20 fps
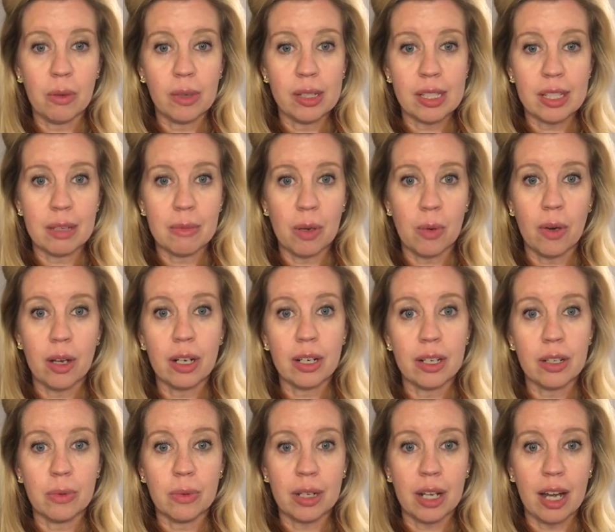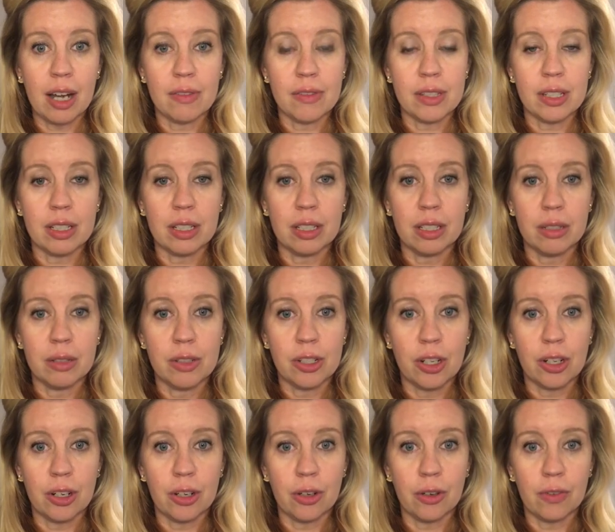once I get my water, I don't wanna have to
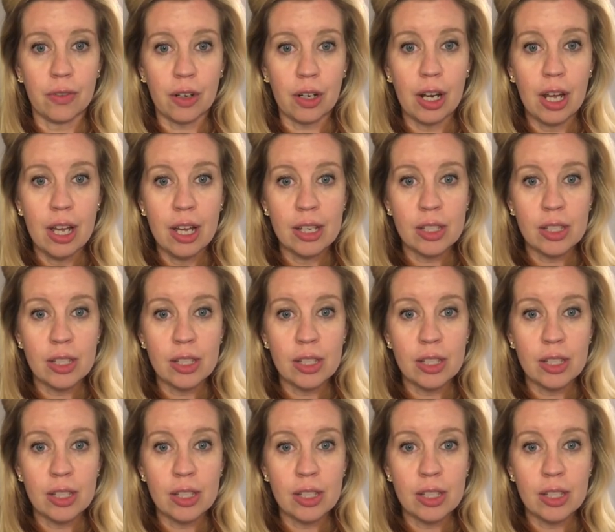turn it over.